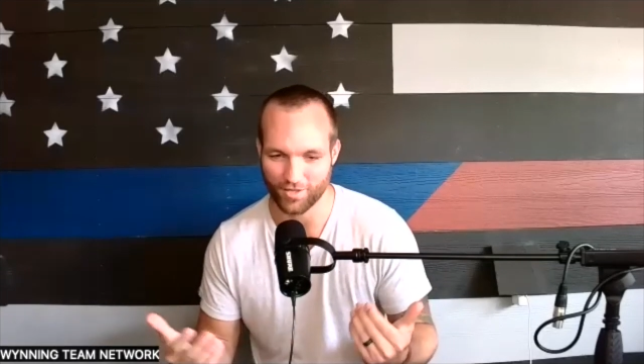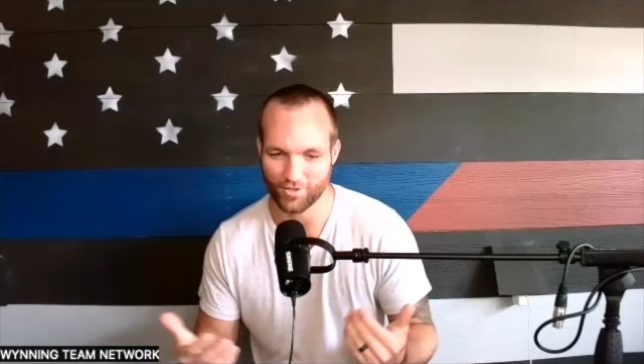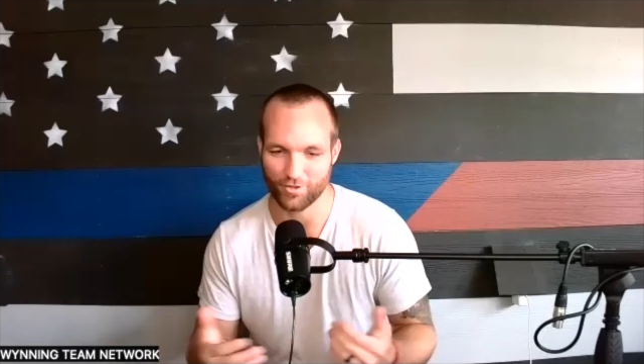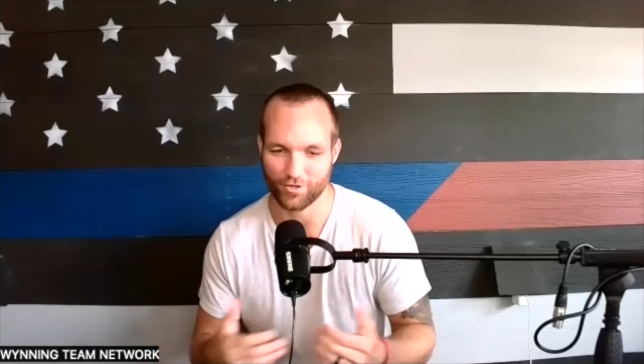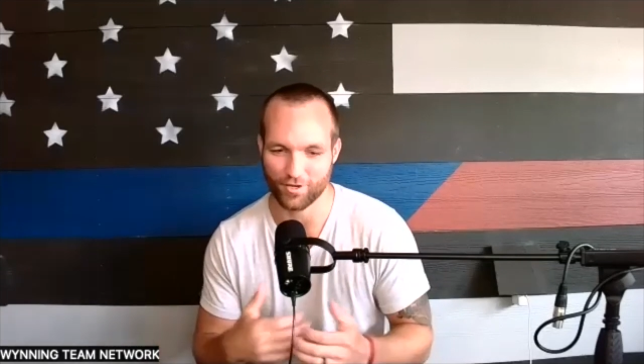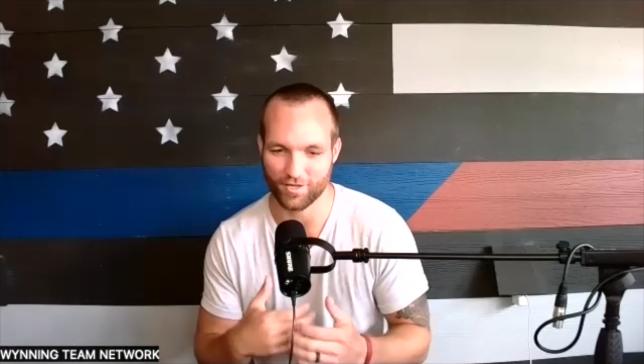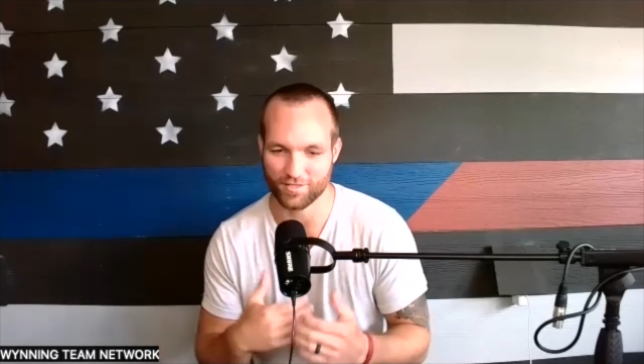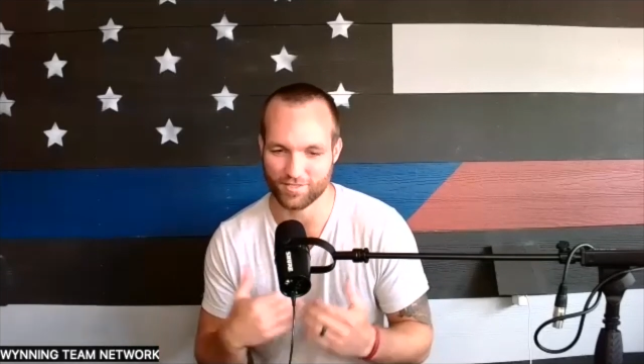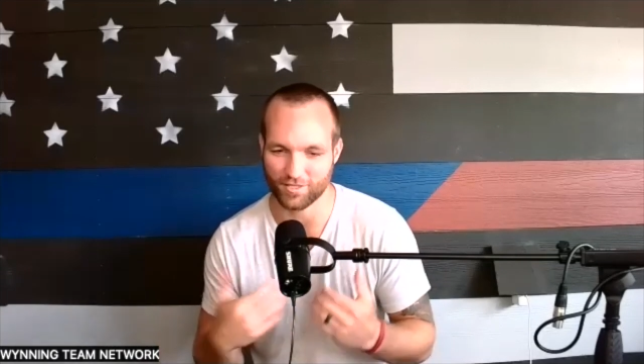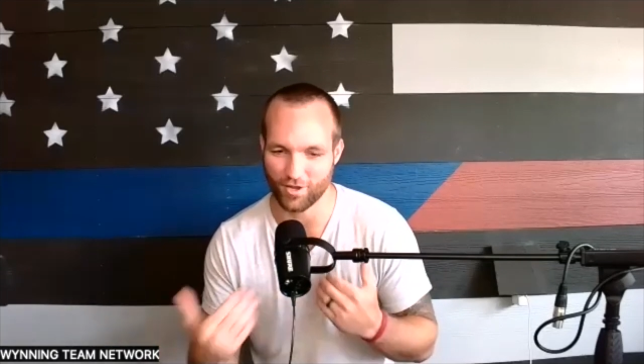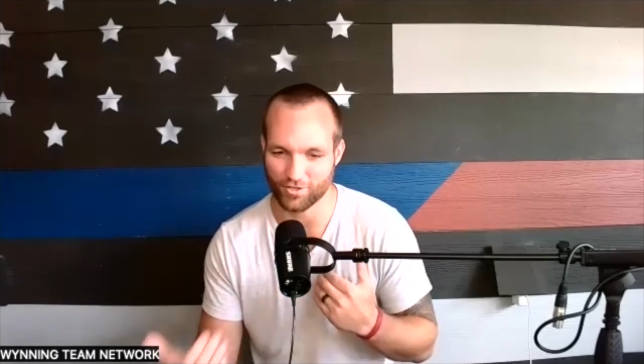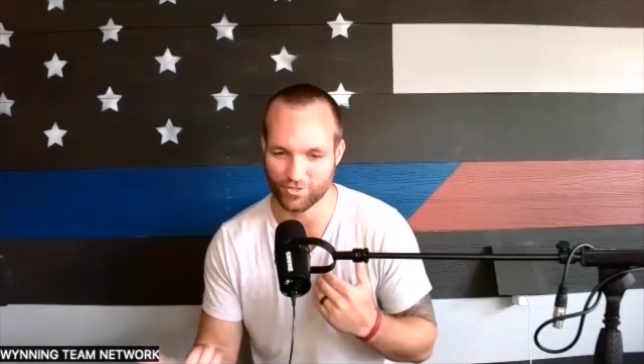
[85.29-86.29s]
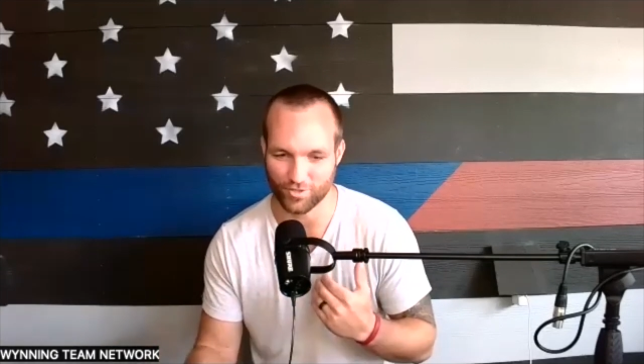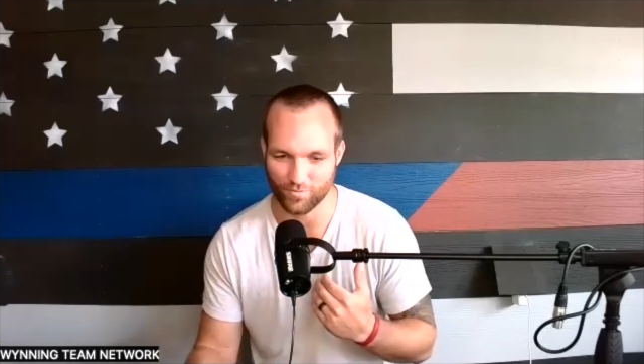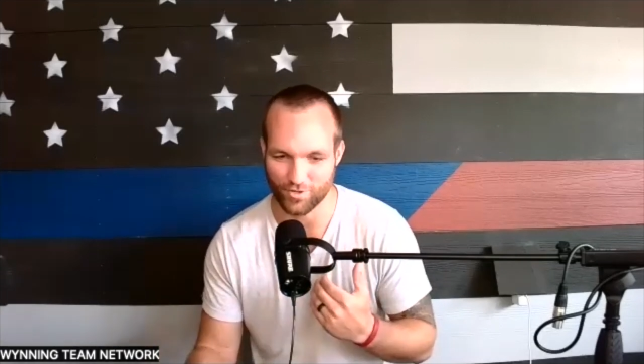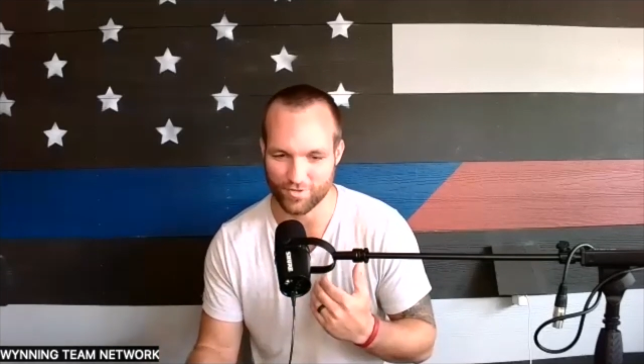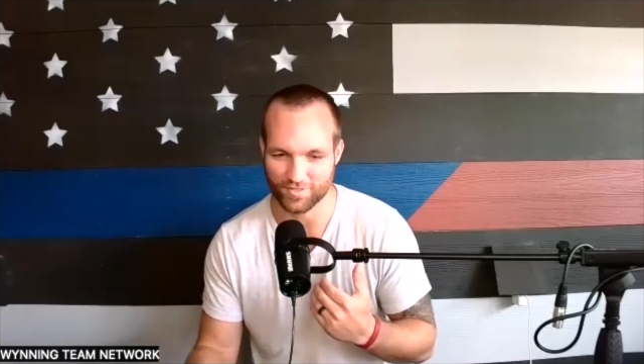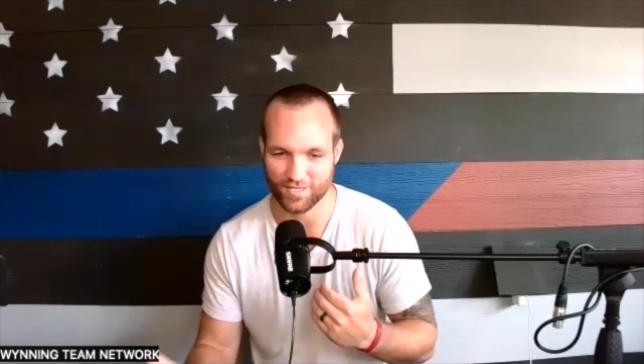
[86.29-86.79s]
I know you're into country
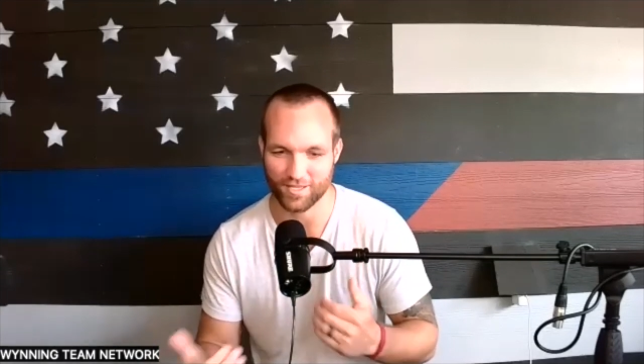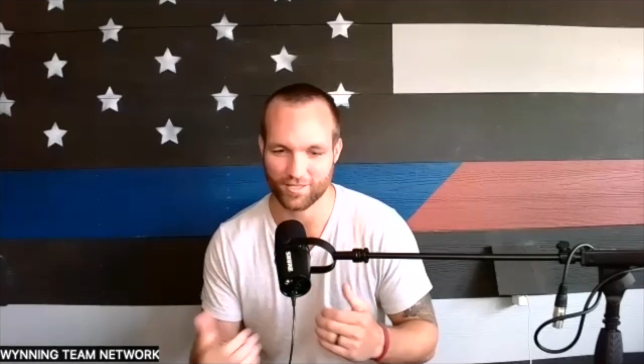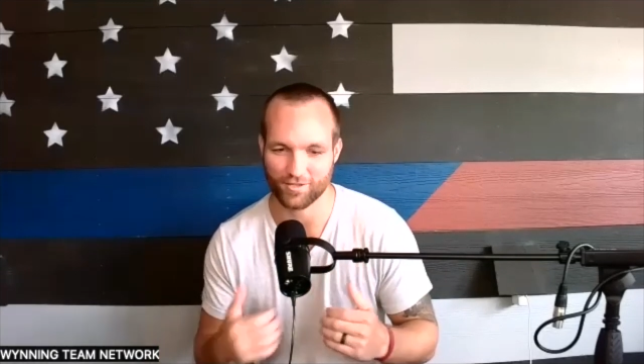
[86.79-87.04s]
music.